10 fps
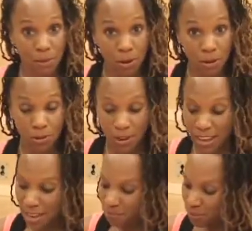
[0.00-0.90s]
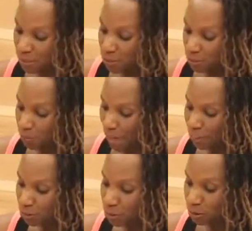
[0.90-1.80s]
bone, all right? So
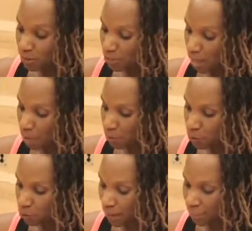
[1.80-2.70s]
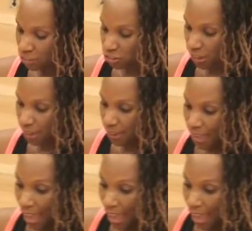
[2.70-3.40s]
back to holding the top of your right shin.